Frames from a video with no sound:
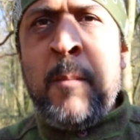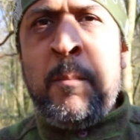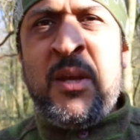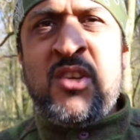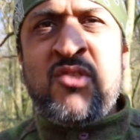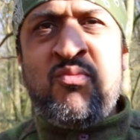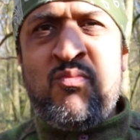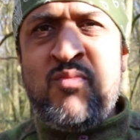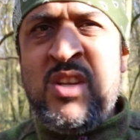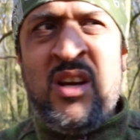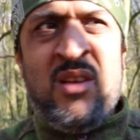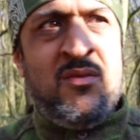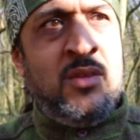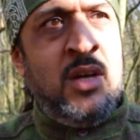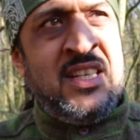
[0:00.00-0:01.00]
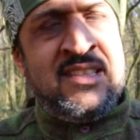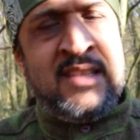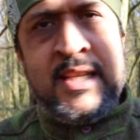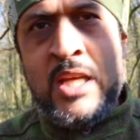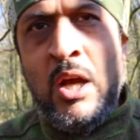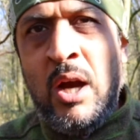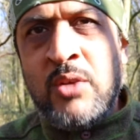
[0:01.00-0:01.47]
because you know, like I say,
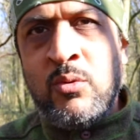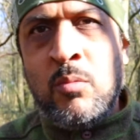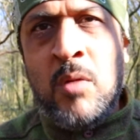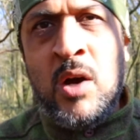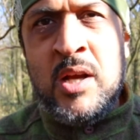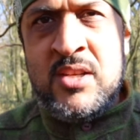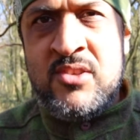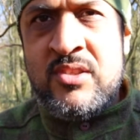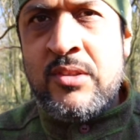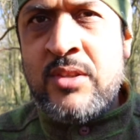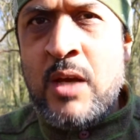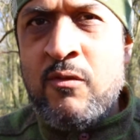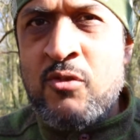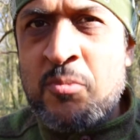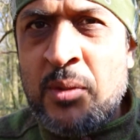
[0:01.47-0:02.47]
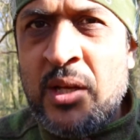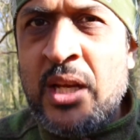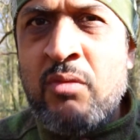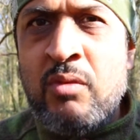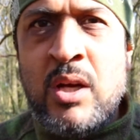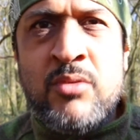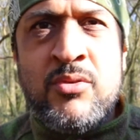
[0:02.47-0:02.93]
the idle mind is the devil's
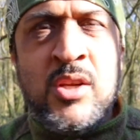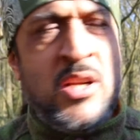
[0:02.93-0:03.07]
playground.